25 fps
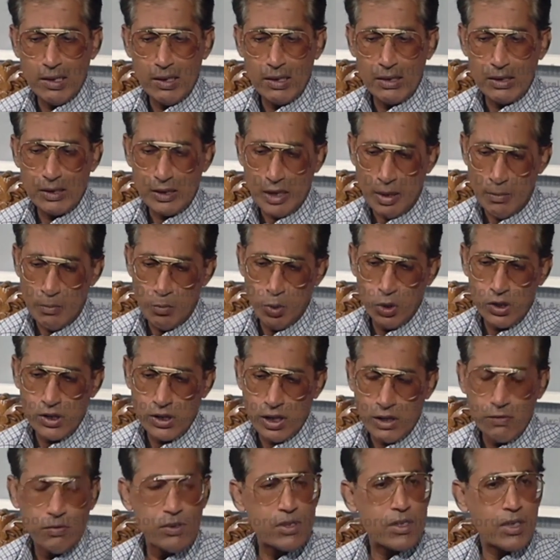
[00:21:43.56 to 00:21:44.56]
some books
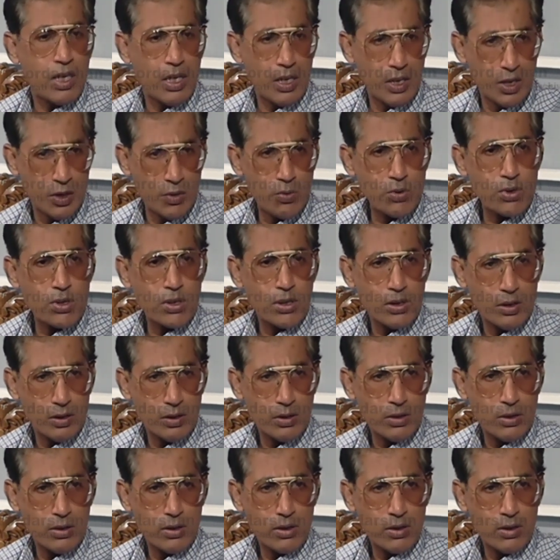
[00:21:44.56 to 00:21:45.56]
are for general use,
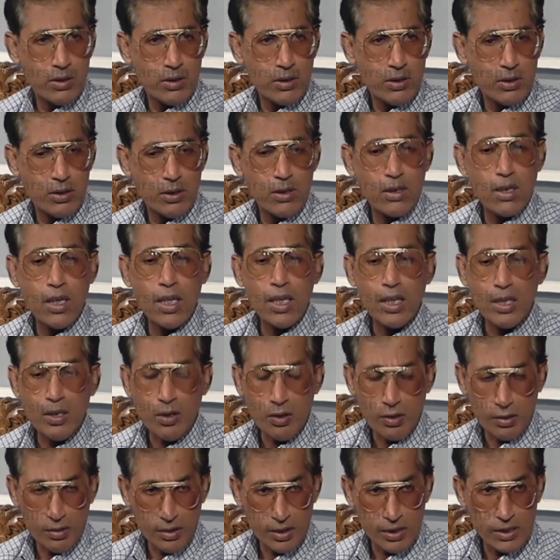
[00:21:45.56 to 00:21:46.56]
like
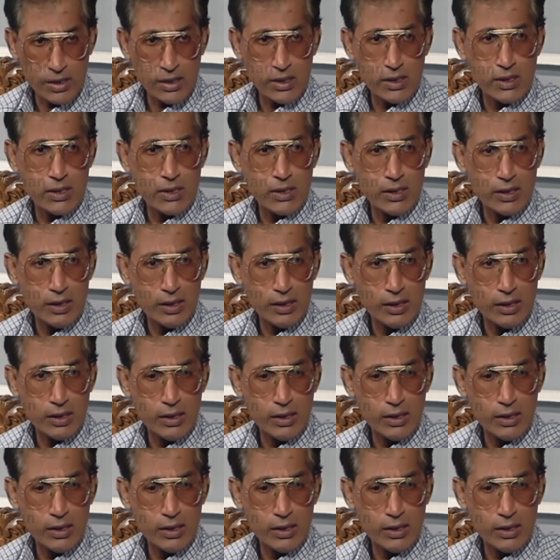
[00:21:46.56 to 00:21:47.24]
this one,